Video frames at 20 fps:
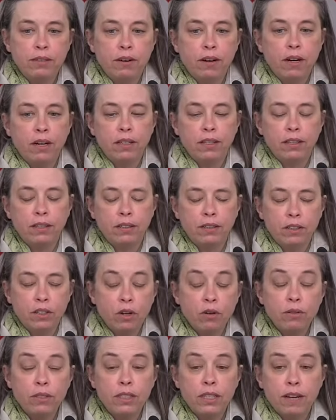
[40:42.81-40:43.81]
There are the
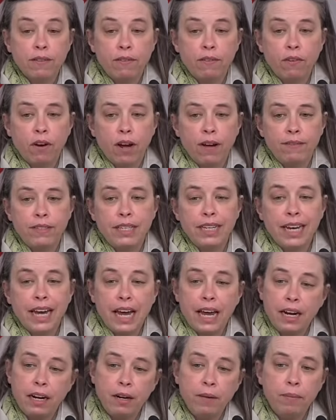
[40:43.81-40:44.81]
doses have arrived in
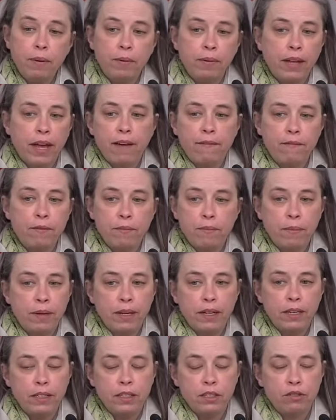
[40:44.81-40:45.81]
Canada, but they haven't
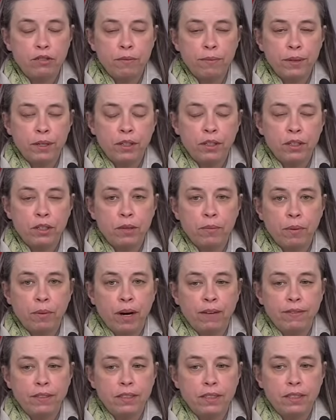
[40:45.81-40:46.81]
been distributed to the
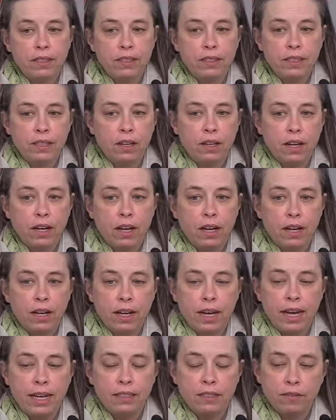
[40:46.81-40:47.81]
provinces
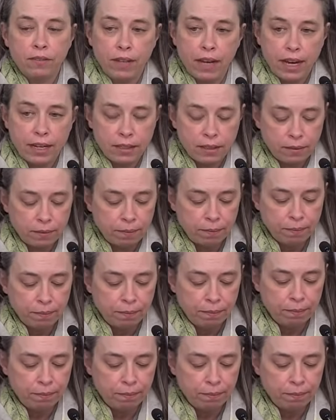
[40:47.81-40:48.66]
as of yet.